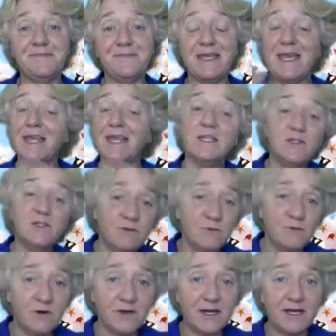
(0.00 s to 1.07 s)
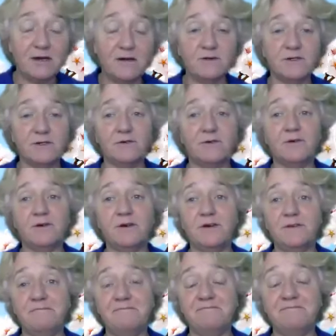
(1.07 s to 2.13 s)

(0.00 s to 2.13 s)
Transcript: get into a burnout or